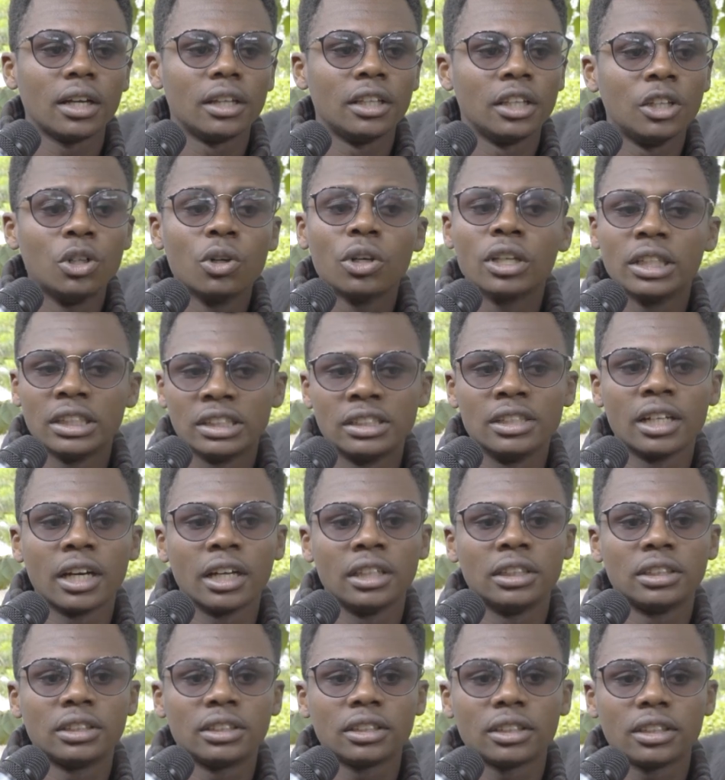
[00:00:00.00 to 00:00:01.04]
the dog is
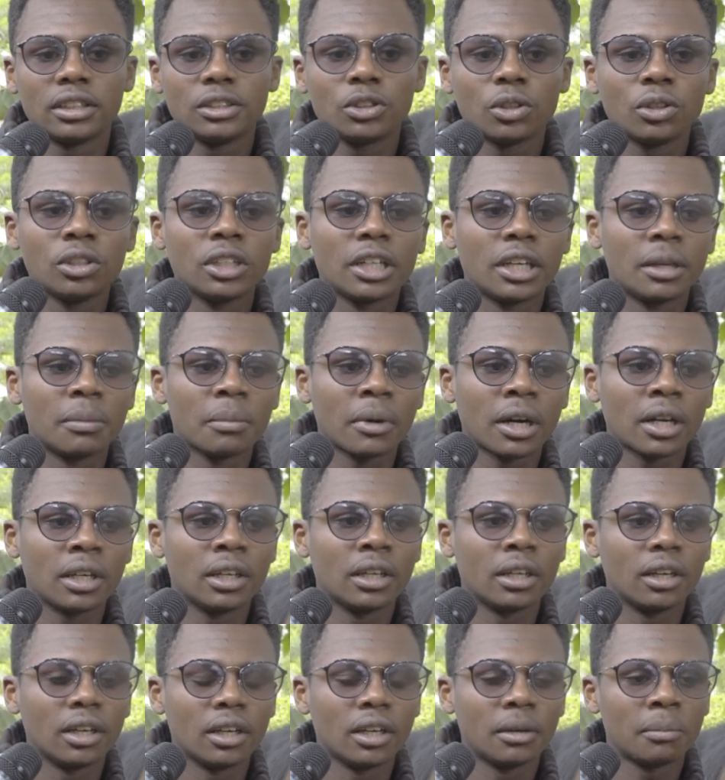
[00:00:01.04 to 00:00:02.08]
nice. He told
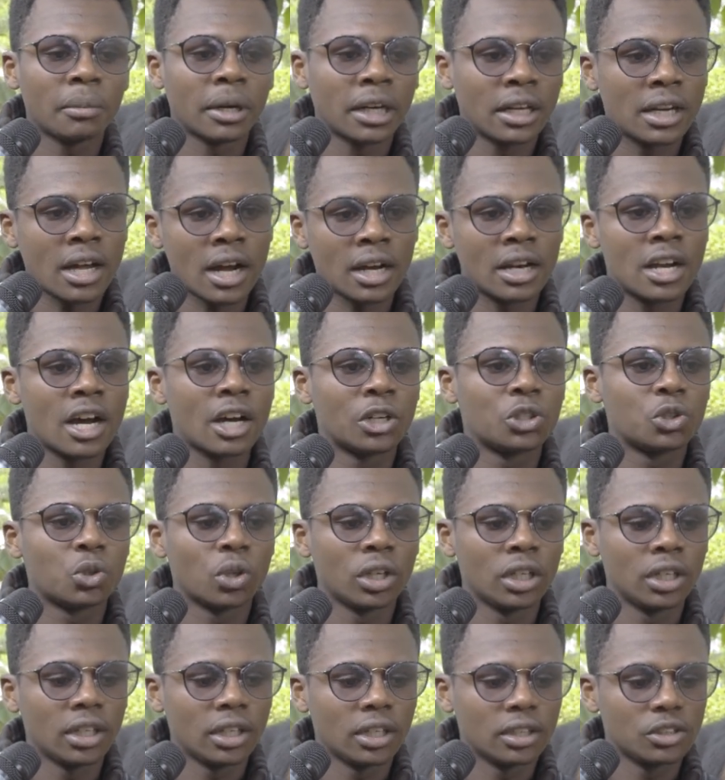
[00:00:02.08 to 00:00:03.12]
Kimani, my dad
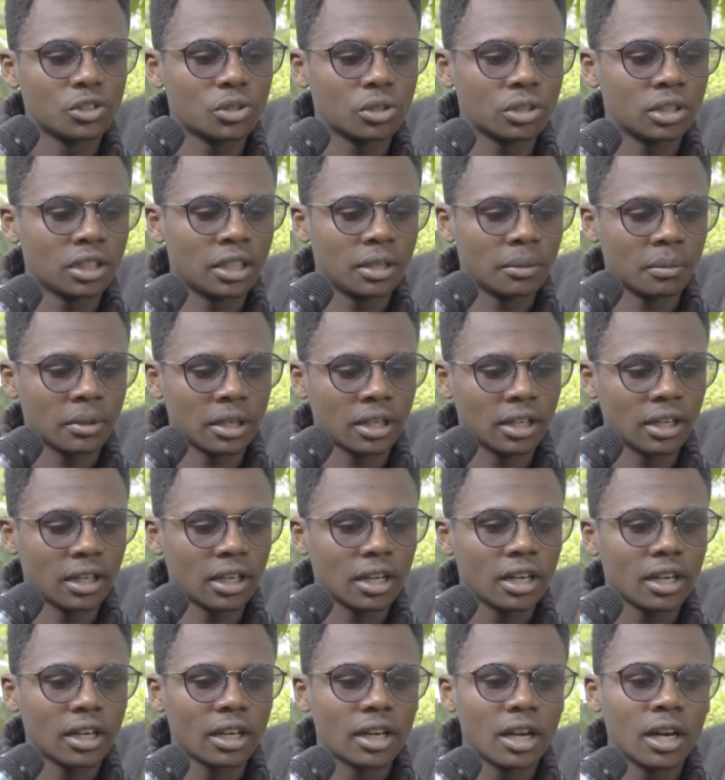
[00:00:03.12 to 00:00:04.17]
actually, he told Kimani,
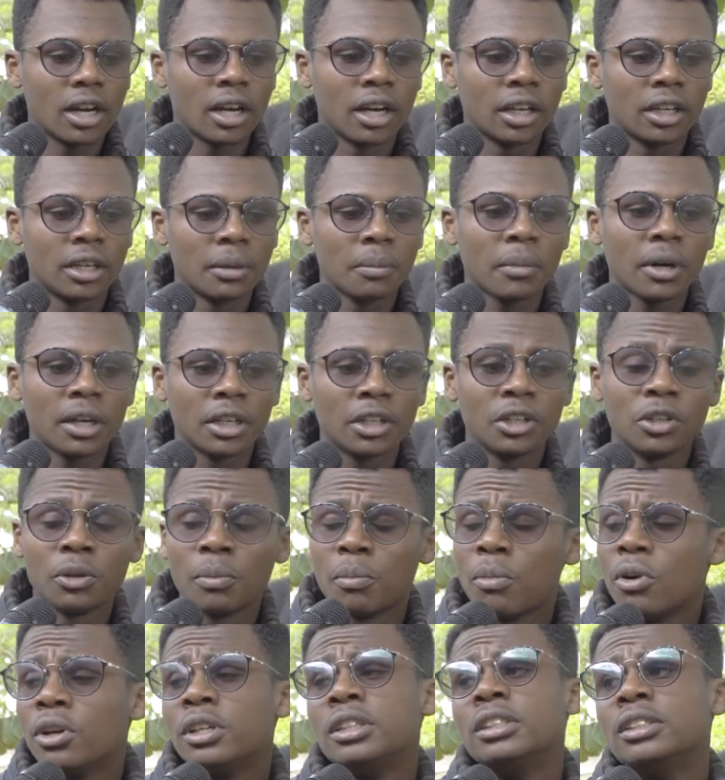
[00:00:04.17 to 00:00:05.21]
Kimani, your
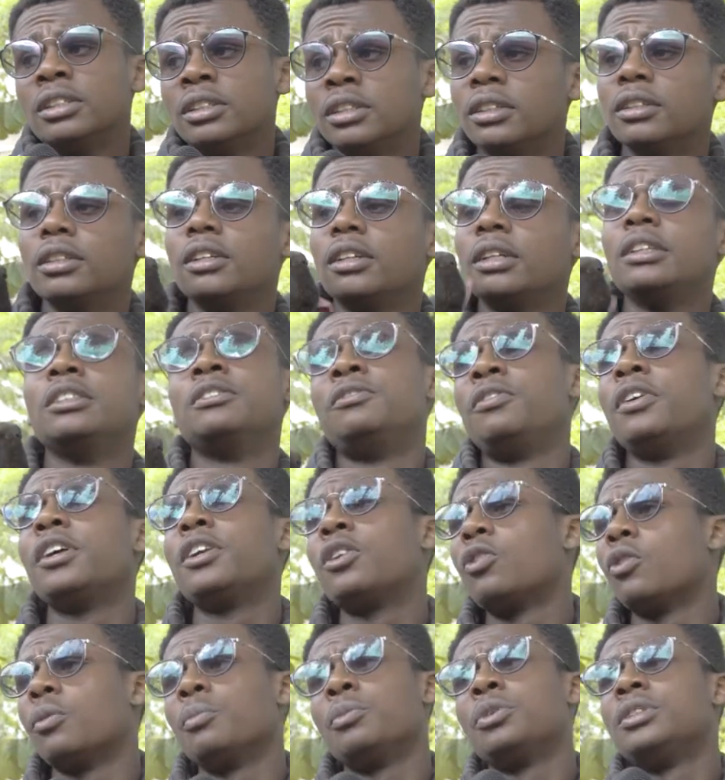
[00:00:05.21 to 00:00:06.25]
boy is
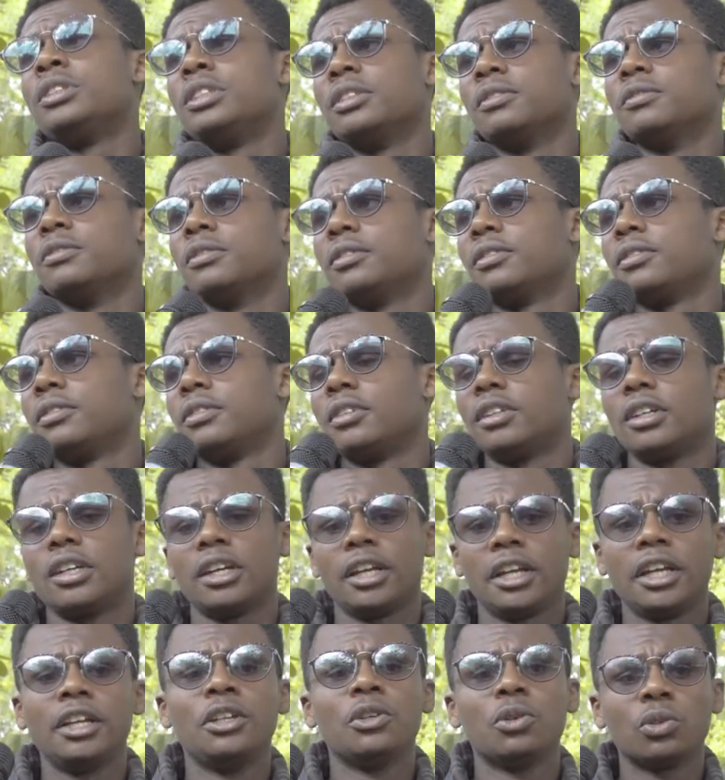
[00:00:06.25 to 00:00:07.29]
very committed.
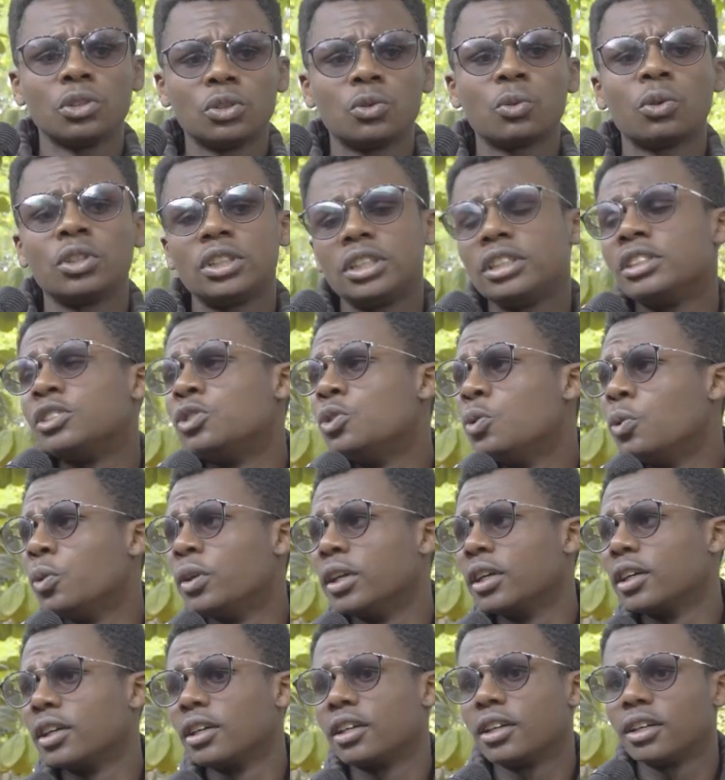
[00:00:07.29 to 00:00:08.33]
He knows what he's
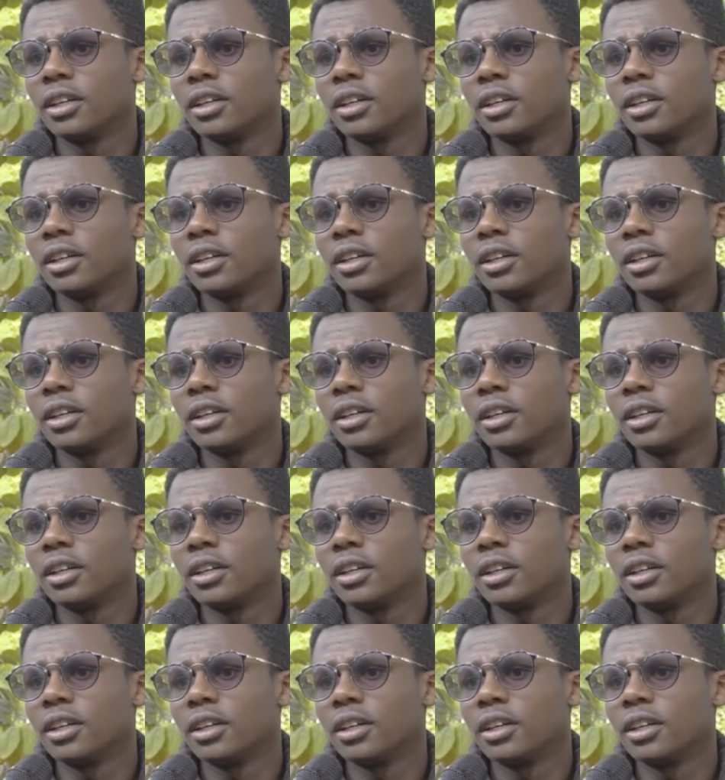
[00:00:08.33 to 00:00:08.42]
doing.